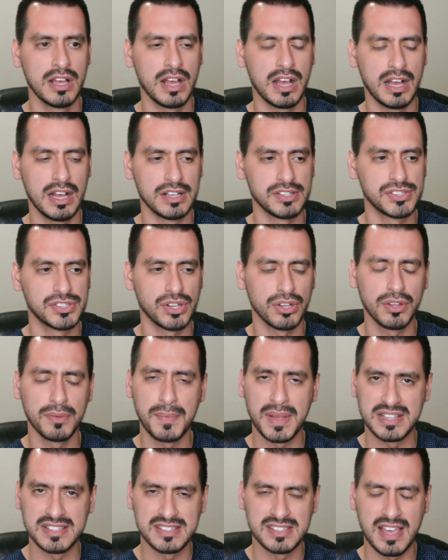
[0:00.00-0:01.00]
Uh, sold them
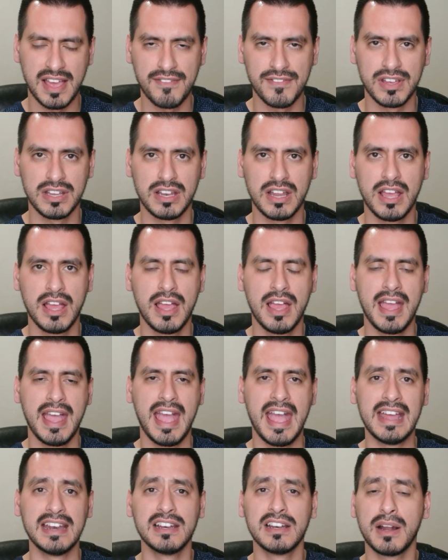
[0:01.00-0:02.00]
at seven.
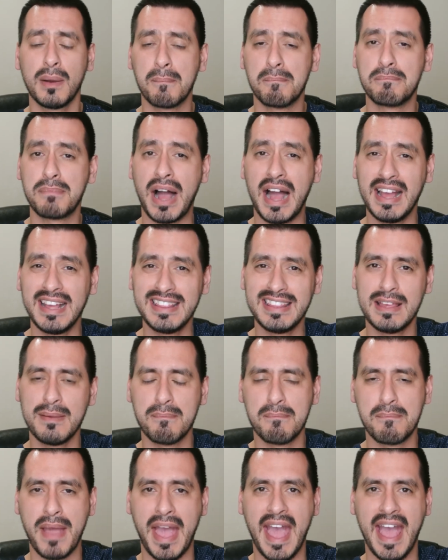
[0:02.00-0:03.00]
Ended up buying them
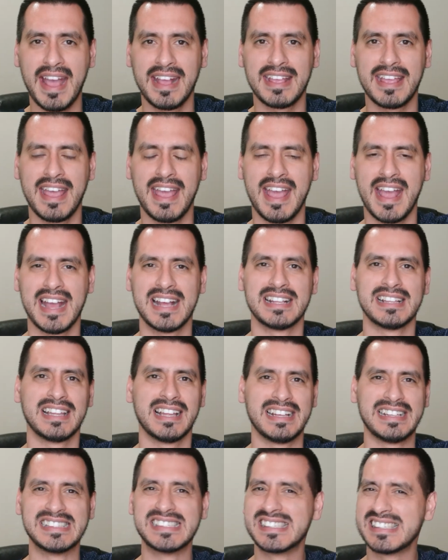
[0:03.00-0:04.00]
back at
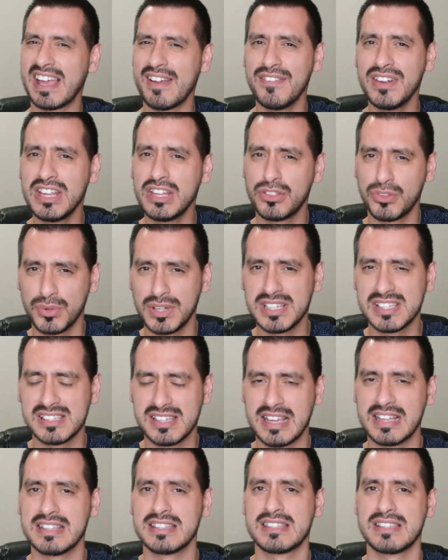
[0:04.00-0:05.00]
like 73
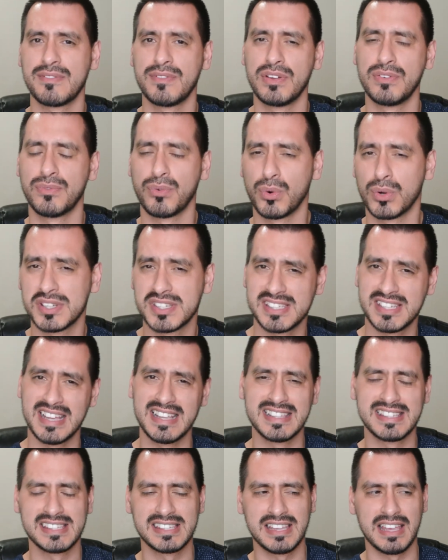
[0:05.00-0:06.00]
cents, 74
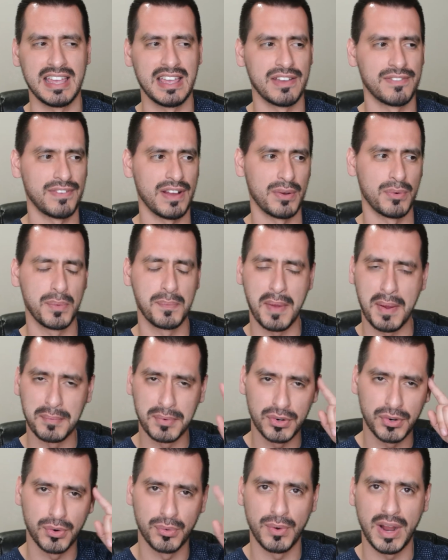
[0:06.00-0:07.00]
cents, if I remember
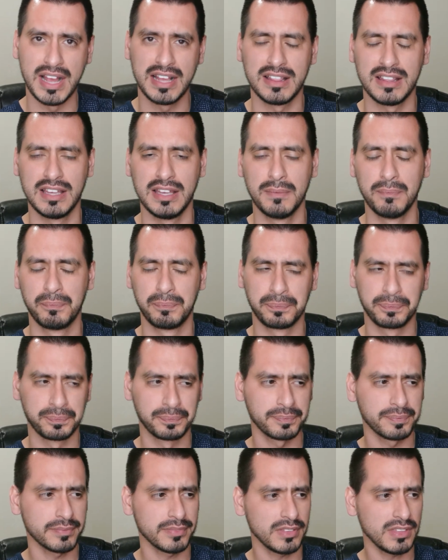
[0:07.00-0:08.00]
correctly.
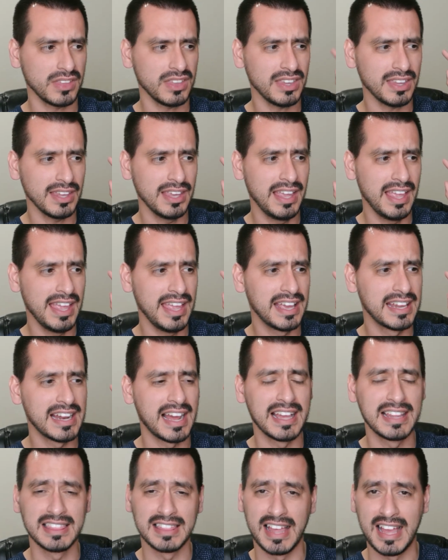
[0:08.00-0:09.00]
And
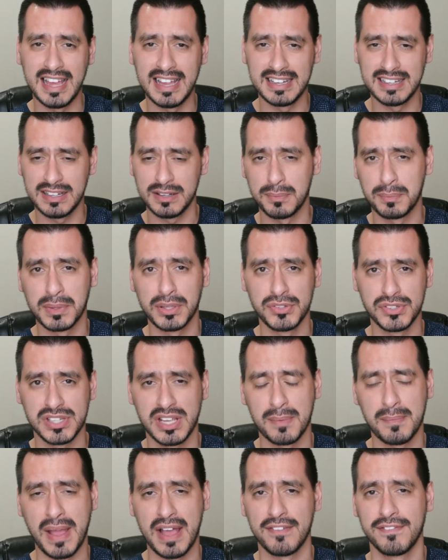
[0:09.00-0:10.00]
I ended up
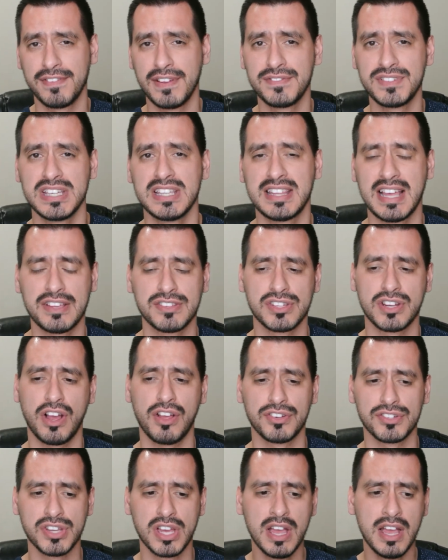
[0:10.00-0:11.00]
losing about
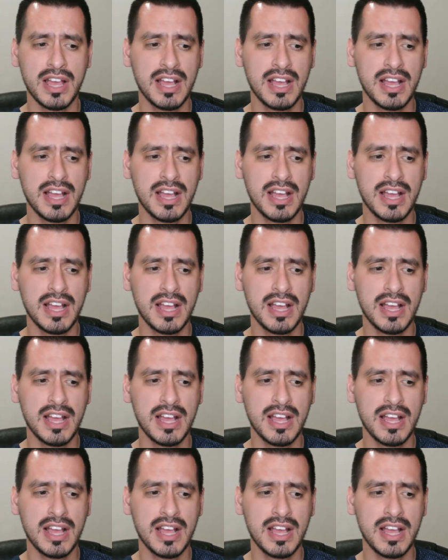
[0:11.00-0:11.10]
$15,000